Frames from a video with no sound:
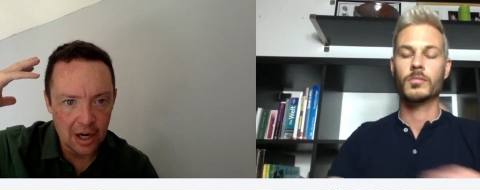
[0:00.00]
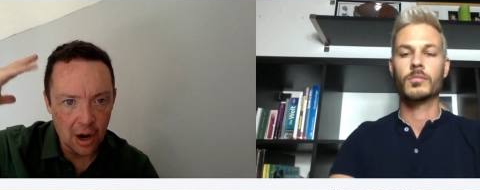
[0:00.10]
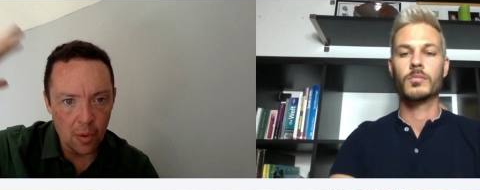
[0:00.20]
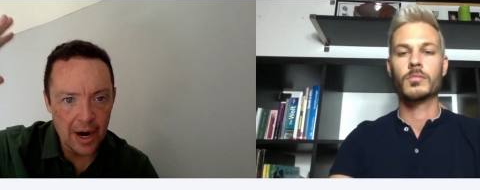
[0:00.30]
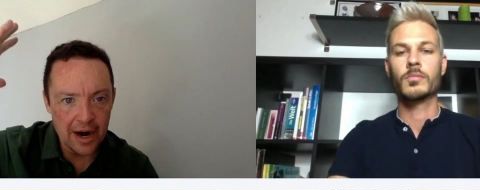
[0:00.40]

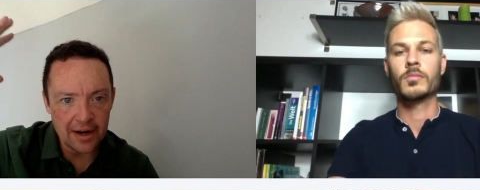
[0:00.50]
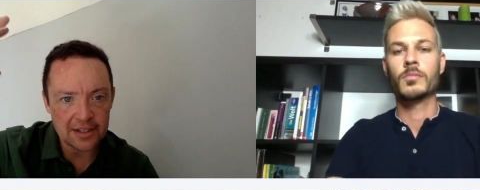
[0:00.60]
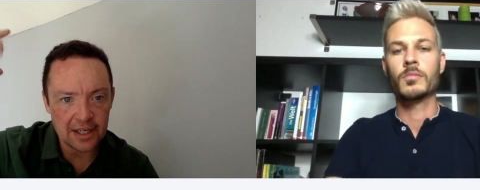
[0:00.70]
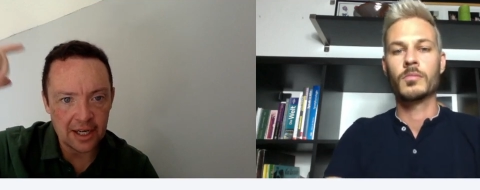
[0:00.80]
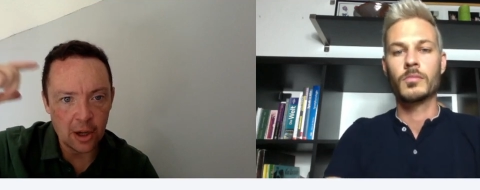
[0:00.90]

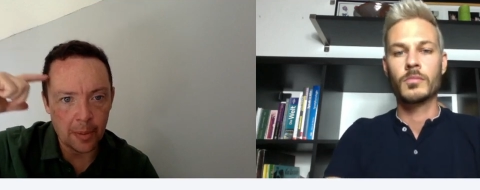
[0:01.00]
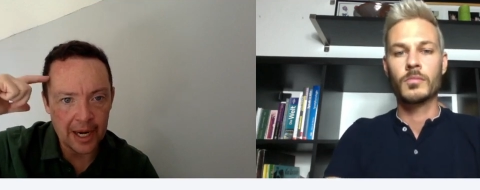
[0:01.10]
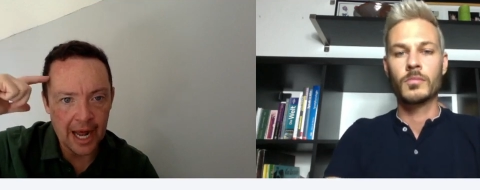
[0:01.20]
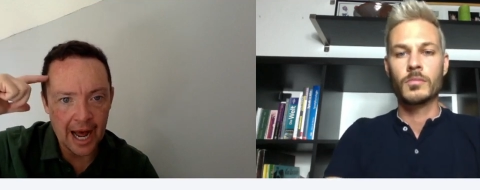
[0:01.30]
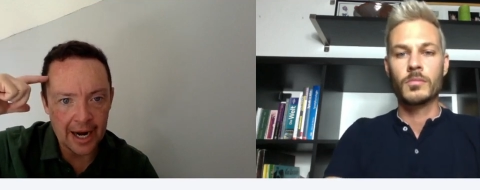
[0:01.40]
Speaker 1: awareness a little bit
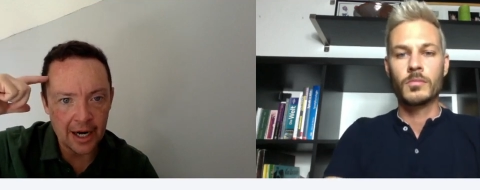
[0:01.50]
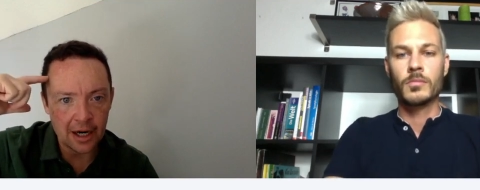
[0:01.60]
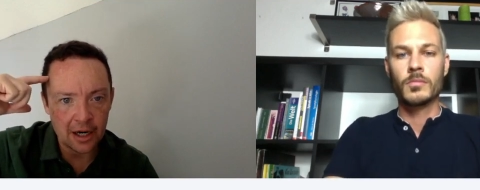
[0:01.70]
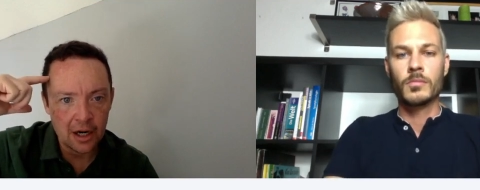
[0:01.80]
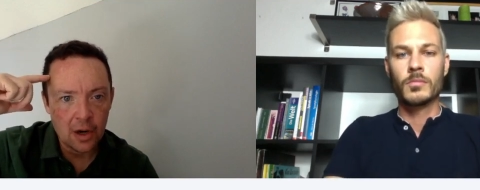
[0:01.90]

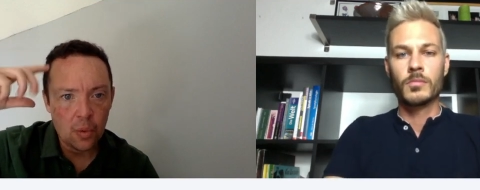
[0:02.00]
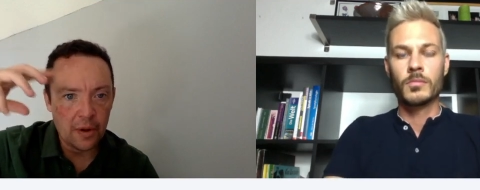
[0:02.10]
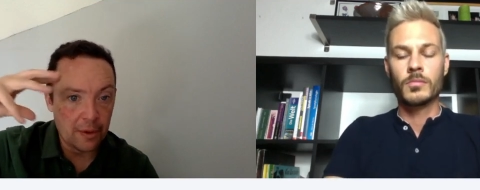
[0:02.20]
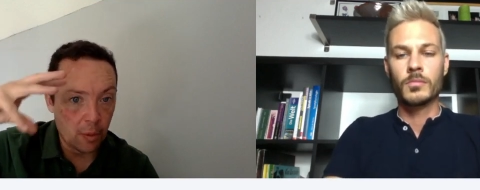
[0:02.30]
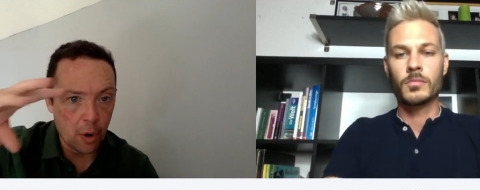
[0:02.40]
higher when
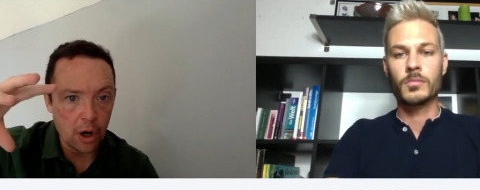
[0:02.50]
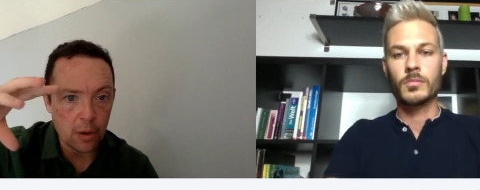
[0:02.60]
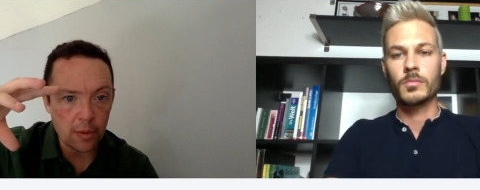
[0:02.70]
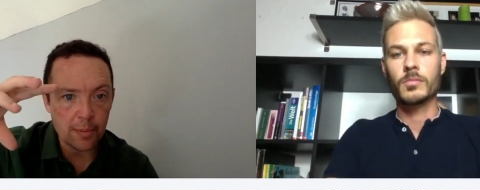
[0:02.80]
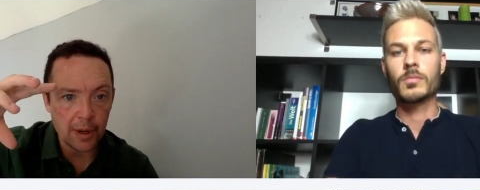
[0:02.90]
they're
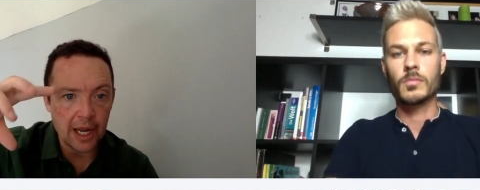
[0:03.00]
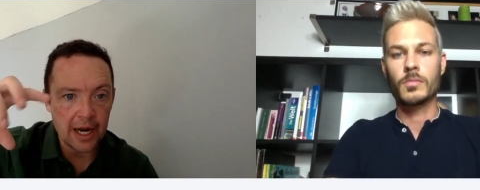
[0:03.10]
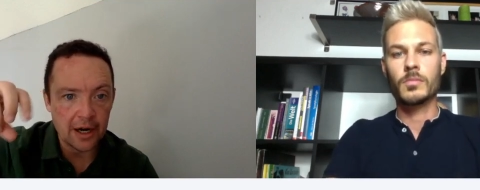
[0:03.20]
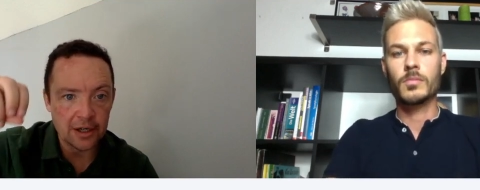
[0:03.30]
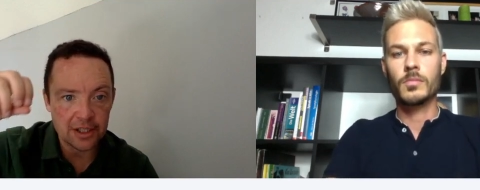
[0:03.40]
working with
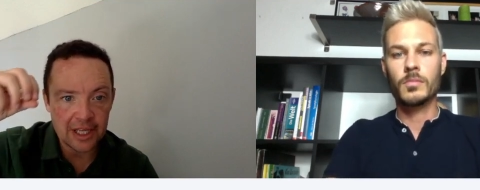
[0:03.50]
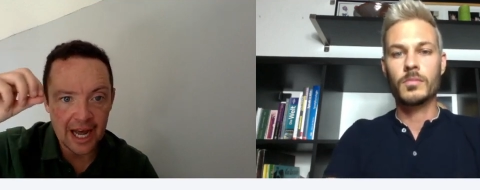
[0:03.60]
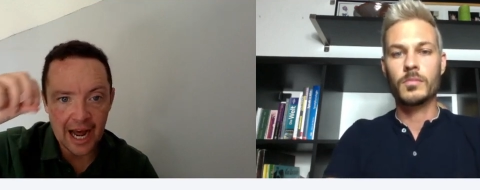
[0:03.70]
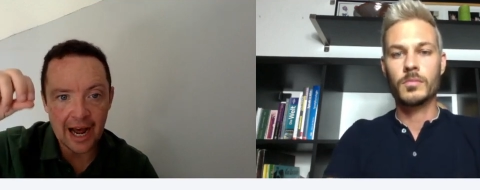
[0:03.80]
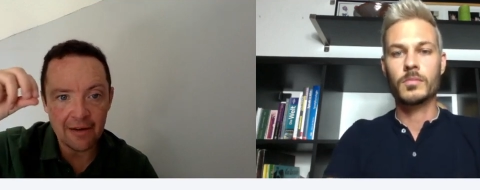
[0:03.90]
players to
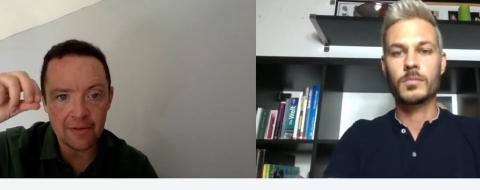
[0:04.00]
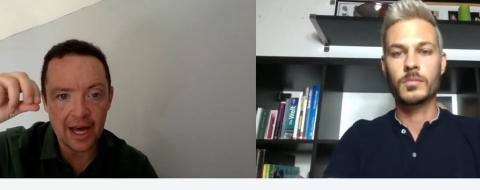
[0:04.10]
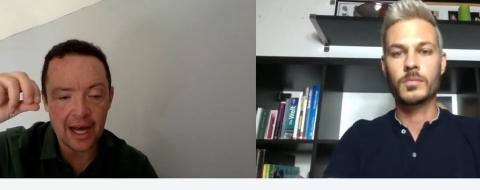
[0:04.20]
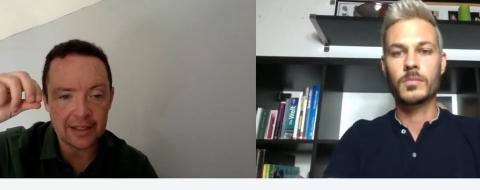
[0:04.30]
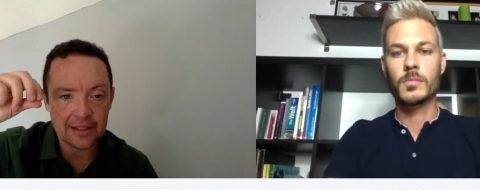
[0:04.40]
have
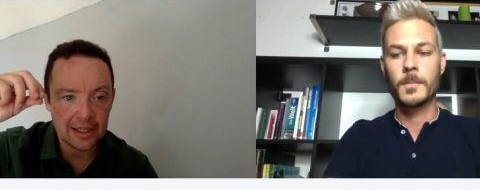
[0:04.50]
that